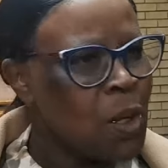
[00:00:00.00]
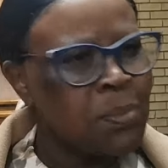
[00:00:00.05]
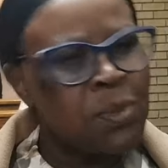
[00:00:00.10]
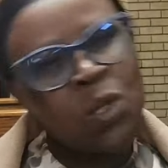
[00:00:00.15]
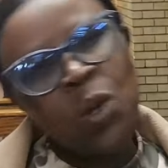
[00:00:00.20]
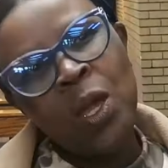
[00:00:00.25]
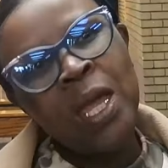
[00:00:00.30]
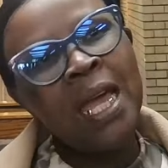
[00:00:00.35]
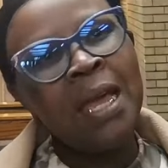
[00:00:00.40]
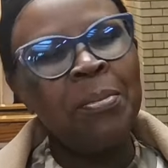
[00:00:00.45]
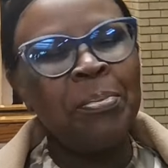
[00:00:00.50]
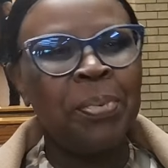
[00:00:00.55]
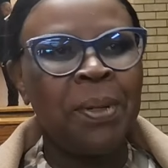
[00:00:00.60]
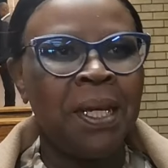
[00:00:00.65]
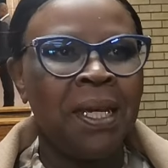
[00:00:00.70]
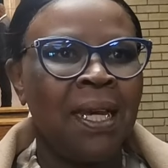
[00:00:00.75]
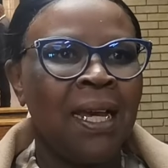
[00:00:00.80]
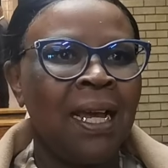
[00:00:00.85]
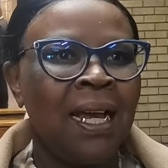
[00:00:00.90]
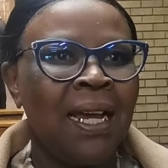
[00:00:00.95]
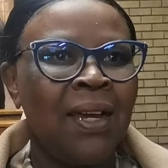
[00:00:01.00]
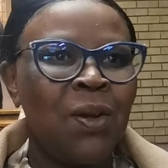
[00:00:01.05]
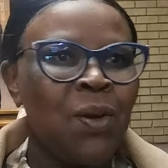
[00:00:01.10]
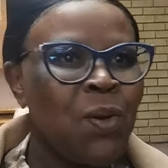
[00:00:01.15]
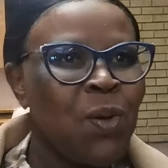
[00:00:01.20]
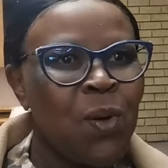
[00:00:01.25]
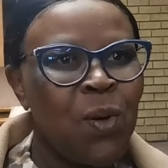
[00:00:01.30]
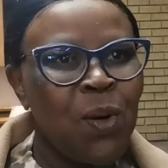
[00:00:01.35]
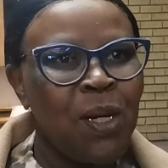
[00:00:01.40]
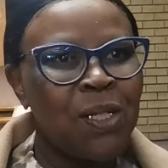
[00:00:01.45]
So I'm so happy. I
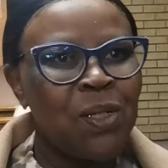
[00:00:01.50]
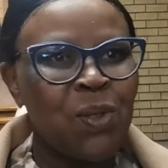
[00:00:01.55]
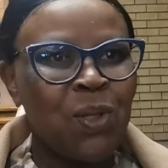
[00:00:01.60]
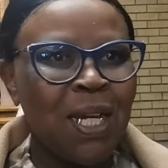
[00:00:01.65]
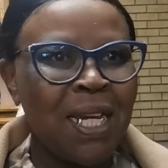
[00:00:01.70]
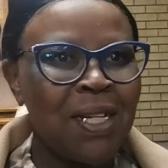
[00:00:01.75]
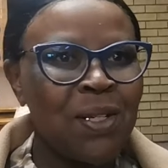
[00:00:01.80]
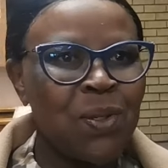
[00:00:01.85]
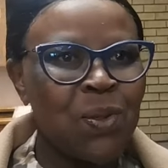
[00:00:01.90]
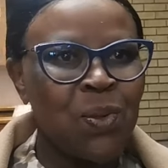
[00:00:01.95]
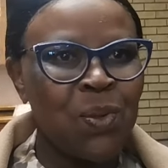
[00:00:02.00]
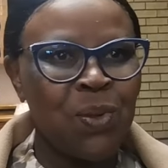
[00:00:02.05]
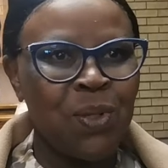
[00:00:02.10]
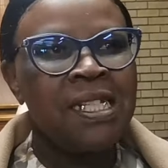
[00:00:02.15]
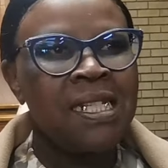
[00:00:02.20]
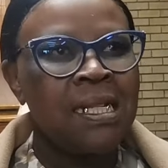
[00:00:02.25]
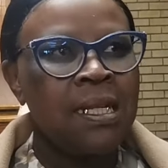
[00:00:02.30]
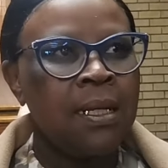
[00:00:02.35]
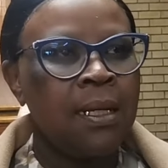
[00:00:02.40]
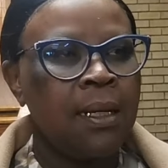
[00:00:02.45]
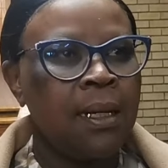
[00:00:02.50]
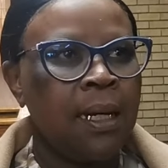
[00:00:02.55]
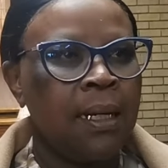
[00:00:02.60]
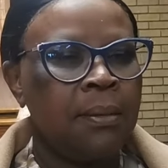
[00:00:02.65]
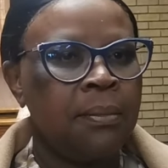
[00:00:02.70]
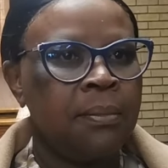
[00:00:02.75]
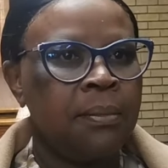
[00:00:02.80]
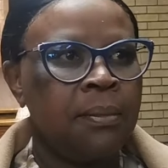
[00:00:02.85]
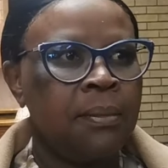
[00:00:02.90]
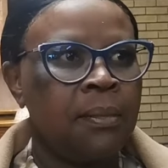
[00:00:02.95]
don't know what should I do. Firstly,
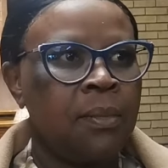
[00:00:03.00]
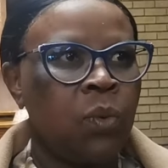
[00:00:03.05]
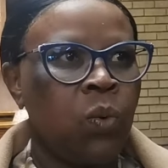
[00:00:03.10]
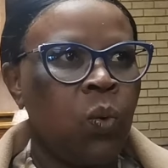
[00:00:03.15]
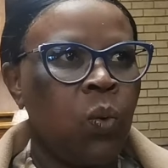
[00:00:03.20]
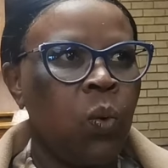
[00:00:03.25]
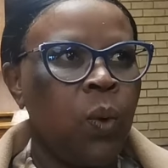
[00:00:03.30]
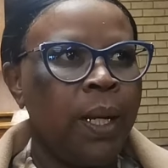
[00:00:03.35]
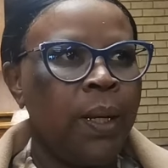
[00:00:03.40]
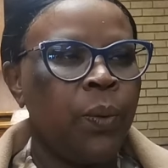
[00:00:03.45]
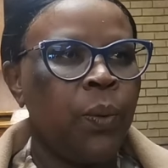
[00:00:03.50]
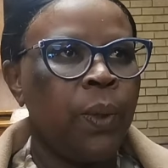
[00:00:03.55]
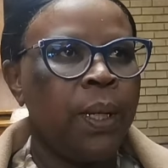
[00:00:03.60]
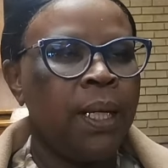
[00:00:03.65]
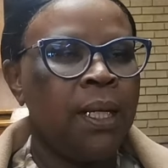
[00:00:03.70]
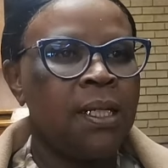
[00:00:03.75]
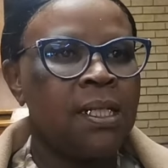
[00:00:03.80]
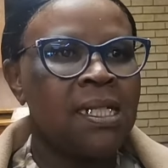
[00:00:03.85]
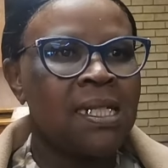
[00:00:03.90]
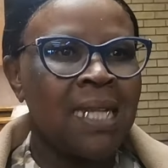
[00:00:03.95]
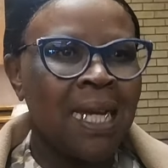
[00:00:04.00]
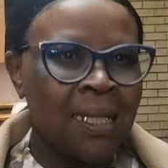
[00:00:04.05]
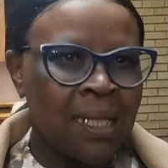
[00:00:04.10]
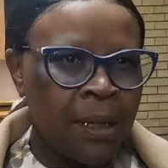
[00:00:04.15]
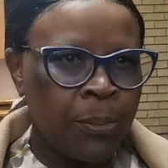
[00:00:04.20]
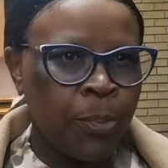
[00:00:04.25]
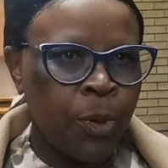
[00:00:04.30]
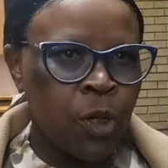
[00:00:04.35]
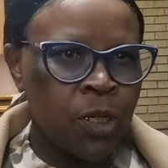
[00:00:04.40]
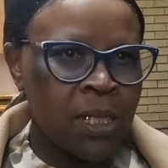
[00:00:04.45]
when we start
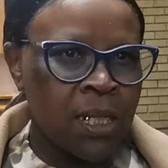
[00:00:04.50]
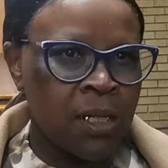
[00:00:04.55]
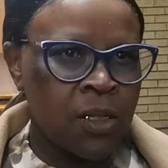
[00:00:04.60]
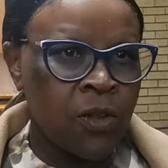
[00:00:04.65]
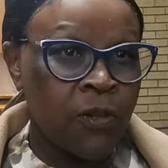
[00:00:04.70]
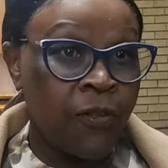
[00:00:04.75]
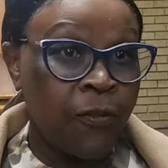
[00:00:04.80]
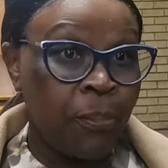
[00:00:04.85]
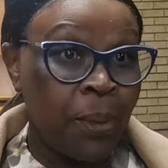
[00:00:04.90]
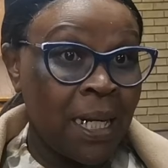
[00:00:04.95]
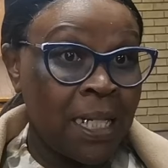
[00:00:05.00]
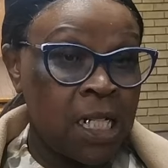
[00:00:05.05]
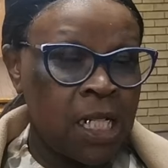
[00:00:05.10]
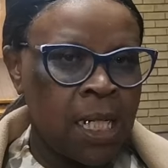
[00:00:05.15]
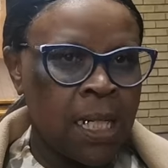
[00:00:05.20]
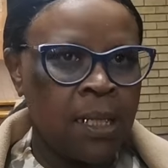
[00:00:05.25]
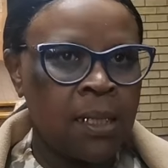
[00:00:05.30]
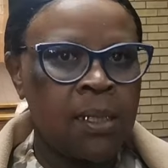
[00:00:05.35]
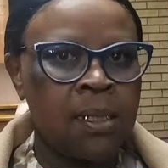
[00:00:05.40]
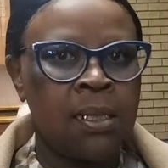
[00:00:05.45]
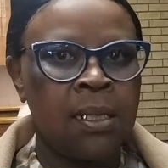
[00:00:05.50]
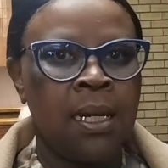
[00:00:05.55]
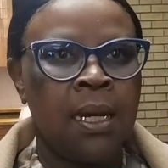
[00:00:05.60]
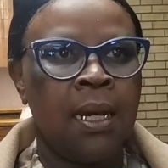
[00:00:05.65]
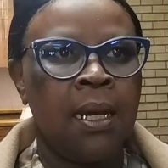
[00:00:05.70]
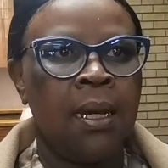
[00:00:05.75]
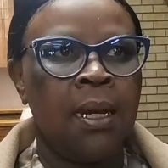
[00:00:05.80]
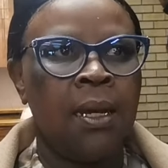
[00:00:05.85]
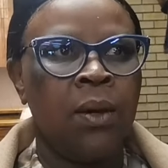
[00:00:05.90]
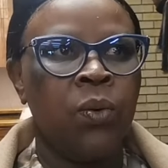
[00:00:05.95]
the process of budget,
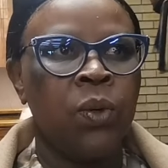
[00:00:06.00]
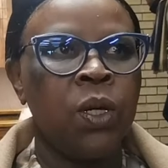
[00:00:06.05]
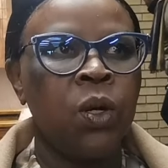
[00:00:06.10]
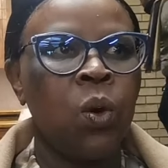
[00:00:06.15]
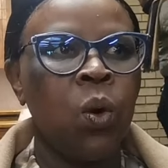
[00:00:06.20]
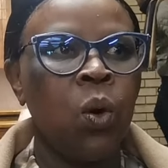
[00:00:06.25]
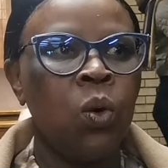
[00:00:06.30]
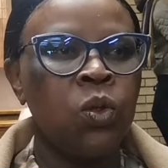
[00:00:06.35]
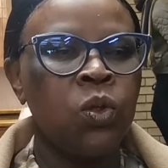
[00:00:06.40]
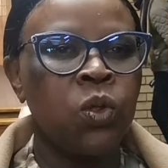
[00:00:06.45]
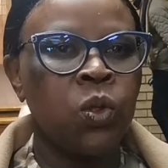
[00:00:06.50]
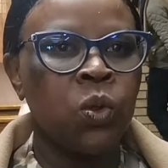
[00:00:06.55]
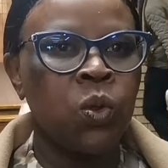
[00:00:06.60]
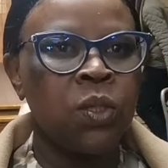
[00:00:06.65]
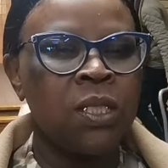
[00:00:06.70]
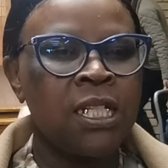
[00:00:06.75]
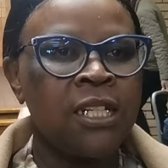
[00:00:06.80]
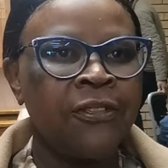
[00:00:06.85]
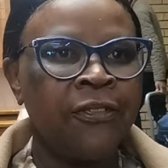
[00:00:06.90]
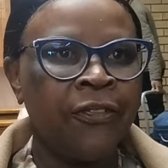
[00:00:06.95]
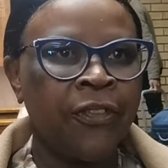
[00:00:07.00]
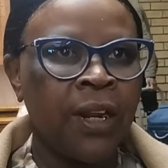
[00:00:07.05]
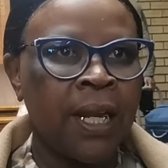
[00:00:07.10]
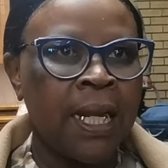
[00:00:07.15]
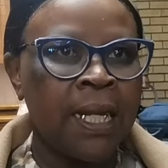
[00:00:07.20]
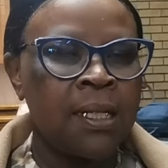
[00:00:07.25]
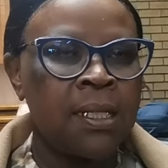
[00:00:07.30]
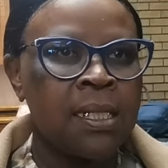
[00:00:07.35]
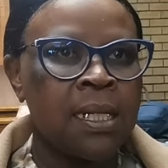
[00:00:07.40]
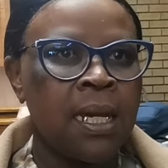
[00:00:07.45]
we go through
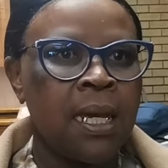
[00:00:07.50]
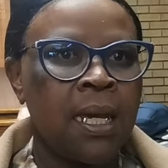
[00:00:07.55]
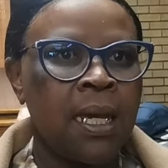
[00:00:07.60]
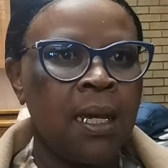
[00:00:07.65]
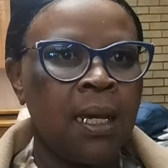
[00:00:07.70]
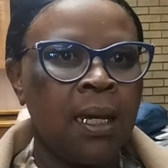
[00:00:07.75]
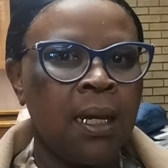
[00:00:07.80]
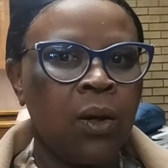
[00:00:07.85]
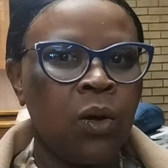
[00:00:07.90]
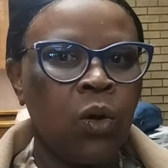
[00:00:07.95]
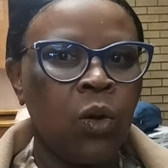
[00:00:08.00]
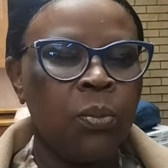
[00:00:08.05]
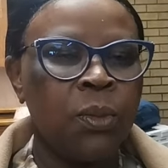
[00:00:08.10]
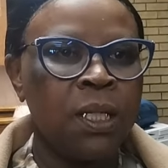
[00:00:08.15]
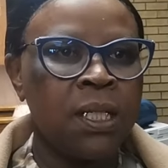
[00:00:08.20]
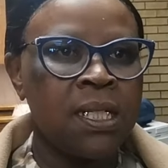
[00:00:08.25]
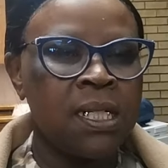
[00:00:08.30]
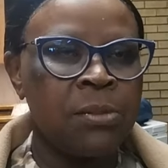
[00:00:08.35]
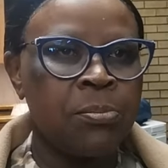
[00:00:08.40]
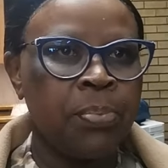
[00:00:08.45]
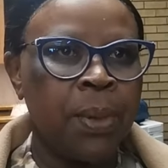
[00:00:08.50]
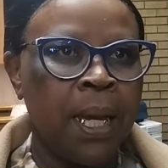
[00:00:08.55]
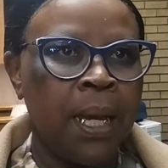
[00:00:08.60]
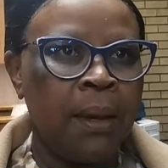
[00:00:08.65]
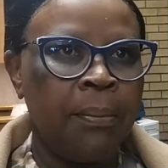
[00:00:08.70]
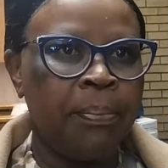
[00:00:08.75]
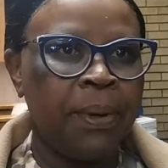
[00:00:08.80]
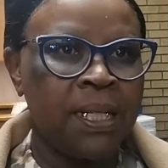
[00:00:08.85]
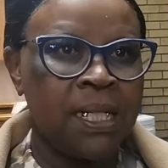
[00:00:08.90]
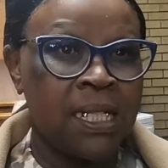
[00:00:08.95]
different community
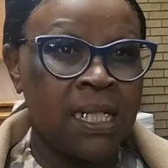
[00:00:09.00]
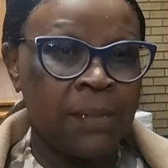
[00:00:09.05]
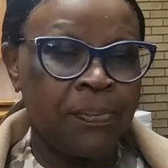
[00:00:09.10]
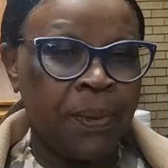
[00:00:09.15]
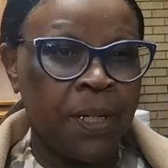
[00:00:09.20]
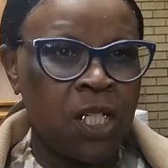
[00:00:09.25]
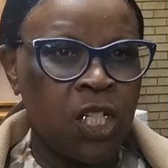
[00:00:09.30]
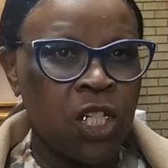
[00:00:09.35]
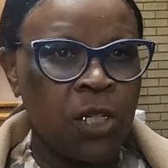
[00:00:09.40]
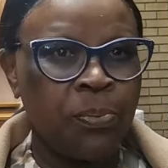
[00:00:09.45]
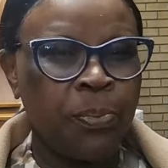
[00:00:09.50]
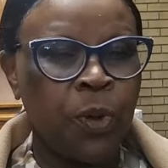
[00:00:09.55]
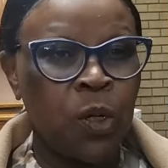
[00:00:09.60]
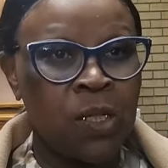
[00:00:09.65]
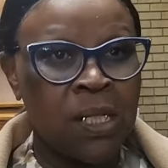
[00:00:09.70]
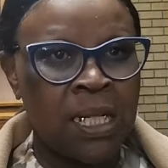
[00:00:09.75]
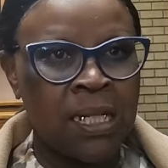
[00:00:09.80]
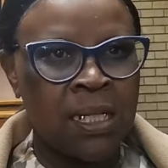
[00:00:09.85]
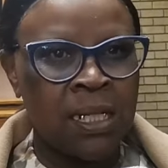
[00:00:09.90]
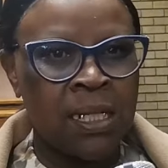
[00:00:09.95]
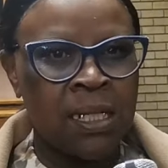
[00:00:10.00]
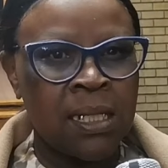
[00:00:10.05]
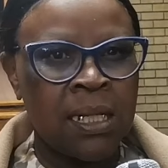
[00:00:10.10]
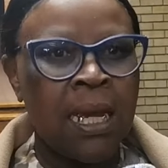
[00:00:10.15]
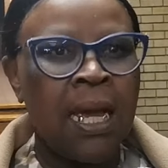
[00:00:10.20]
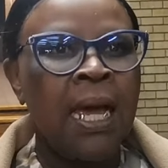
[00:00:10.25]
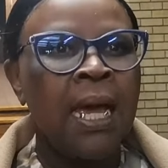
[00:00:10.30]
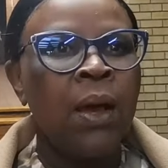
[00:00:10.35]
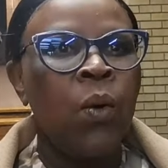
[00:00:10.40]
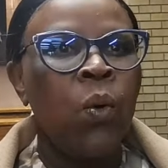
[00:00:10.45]
participation processes
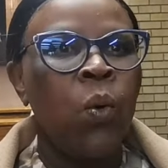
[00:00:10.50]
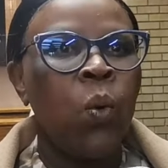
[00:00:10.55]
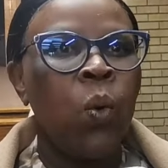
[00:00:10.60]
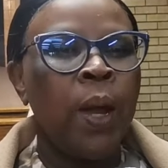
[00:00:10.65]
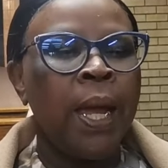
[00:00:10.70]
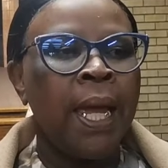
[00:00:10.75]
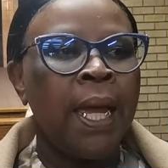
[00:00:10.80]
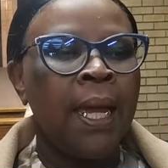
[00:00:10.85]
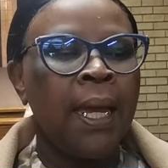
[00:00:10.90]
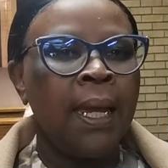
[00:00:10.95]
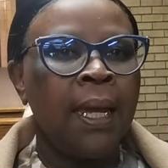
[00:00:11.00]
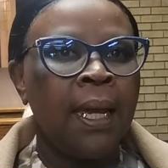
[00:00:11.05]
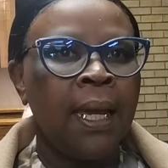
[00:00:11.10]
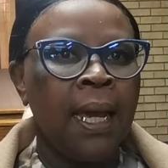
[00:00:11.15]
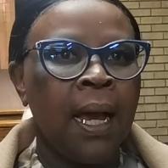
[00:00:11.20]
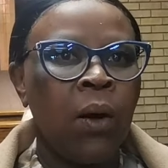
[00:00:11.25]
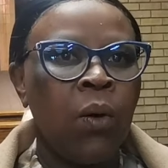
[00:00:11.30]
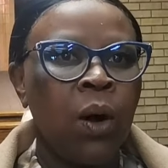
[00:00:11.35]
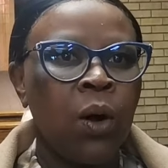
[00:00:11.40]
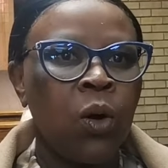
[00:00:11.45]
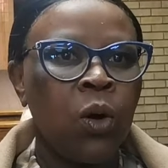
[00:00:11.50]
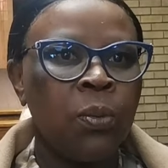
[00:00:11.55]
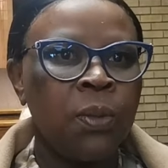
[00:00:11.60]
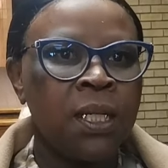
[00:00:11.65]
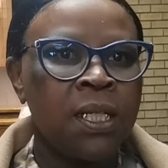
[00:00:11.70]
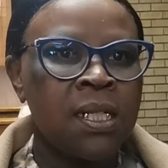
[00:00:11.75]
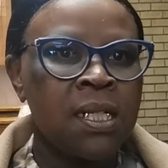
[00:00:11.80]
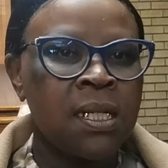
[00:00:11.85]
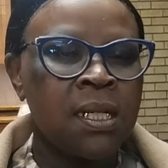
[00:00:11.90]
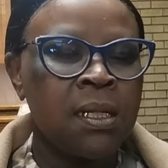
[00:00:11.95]
where our
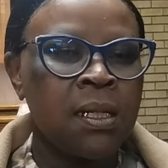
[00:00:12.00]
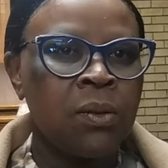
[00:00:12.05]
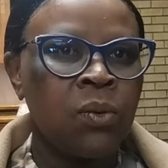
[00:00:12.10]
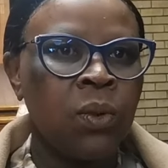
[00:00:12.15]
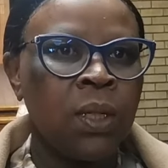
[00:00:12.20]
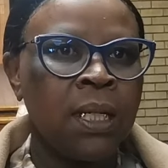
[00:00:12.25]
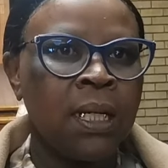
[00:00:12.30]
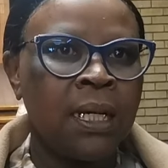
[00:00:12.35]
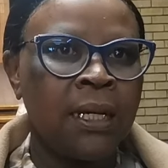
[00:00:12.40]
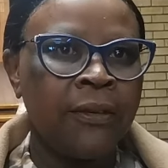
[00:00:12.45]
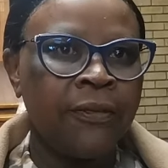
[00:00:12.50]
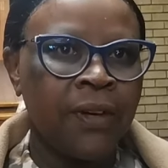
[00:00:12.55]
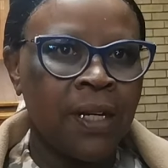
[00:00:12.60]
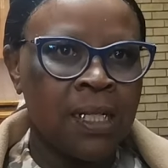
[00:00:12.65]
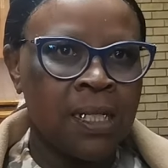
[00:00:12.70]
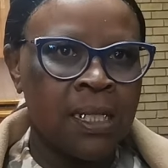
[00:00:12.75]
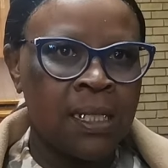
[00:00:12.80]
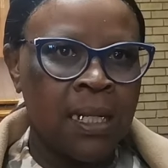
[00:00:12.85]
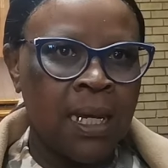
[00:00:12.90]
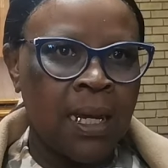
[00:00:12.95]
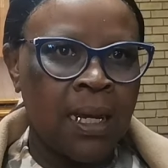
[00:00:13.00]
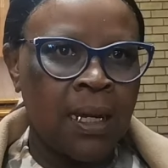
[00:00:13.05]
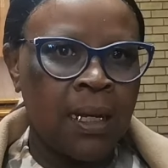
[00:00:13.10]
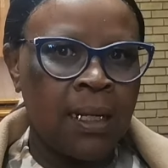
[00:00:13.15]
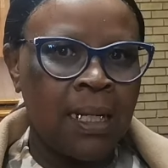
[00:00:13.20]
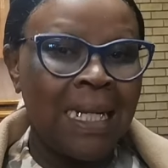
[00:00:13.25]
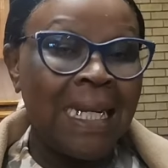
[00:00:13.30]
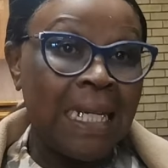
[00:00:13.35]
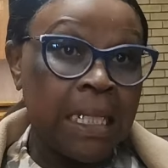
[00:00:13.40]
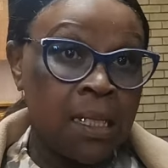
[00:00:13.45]
community will give us
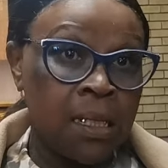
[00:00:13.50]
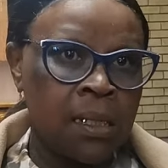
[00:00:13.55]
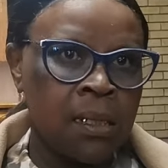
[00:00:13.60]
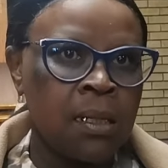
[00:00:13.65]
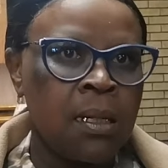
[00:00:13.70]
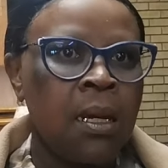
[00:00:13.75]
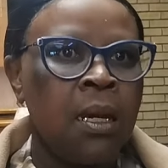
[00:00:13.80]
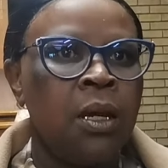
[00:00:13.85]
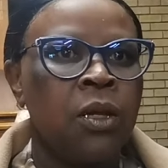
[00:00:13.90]
needs.